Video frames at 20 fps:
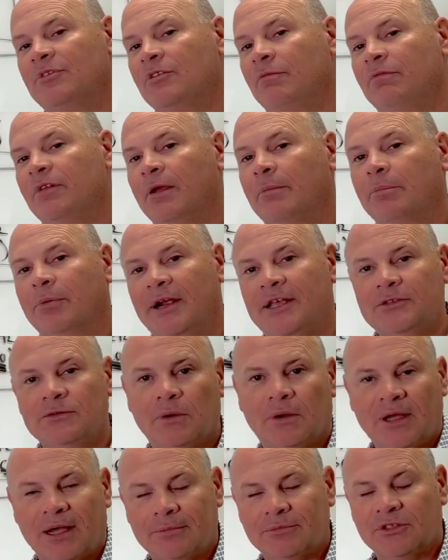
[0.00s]
if the appraisal
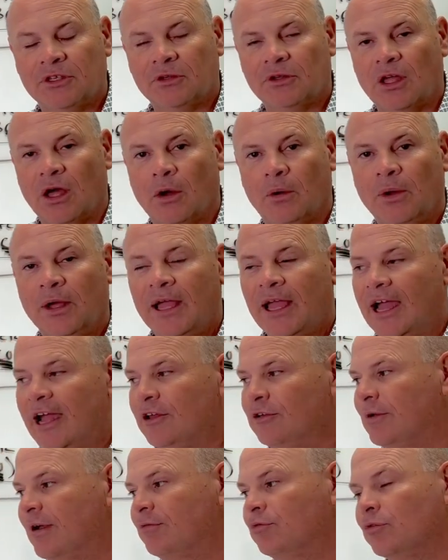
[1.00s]
comes in low and
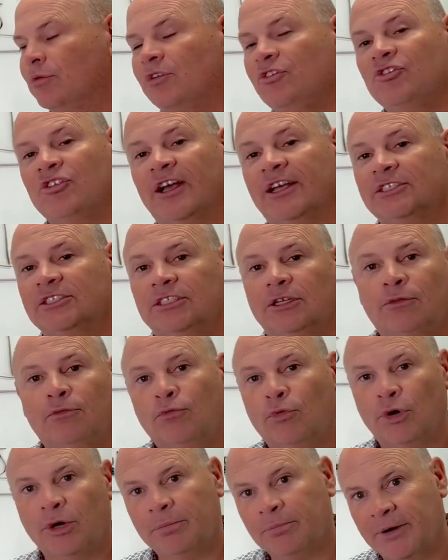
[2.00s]
you have to adjust
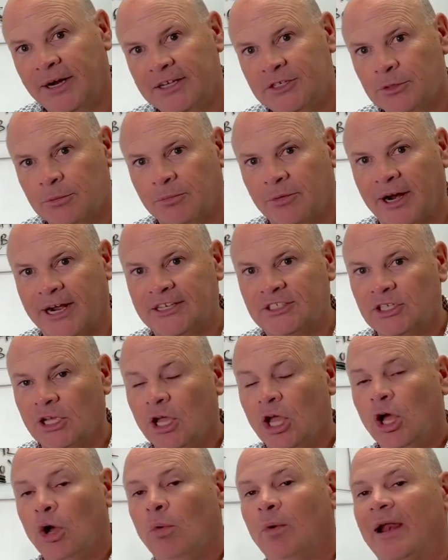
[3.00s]
for an appraisal price?
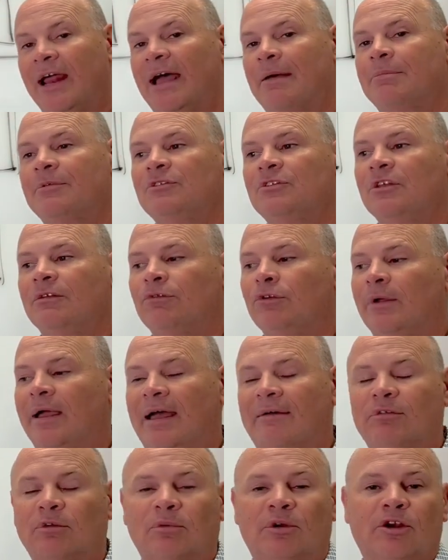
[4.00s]
What happens if you
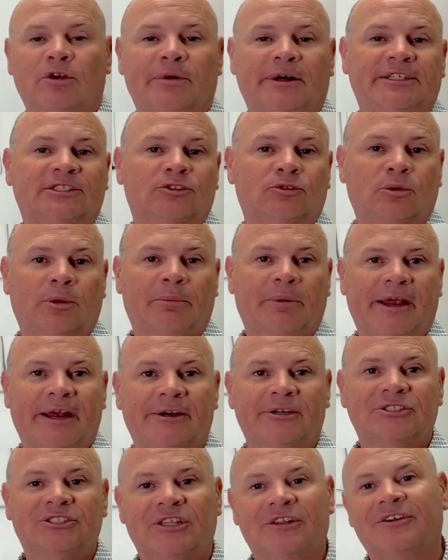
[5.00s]
have a request for
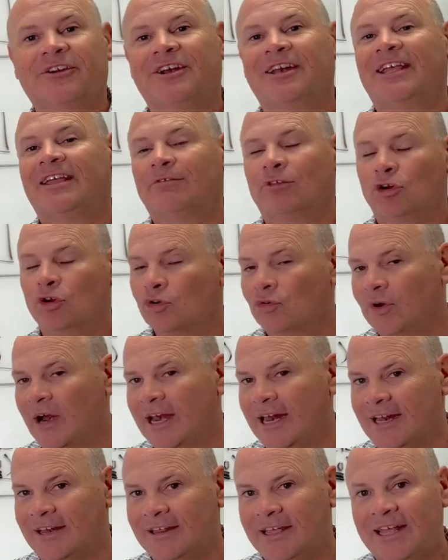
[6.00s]
repairs and they're going to give a
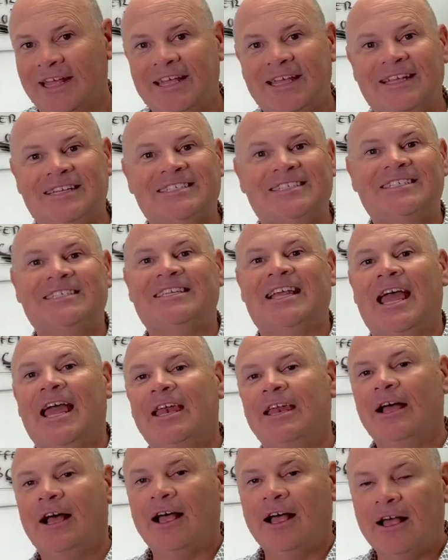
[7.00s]
credit instead
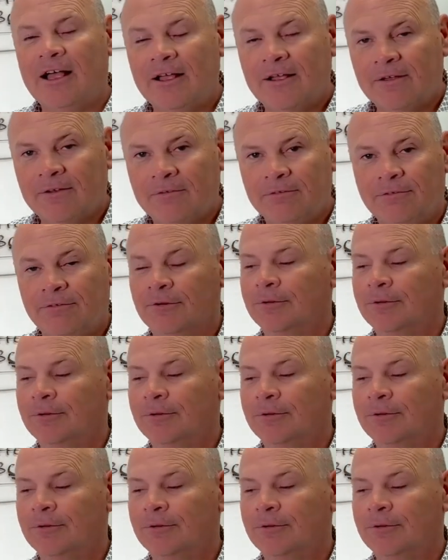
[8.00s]
of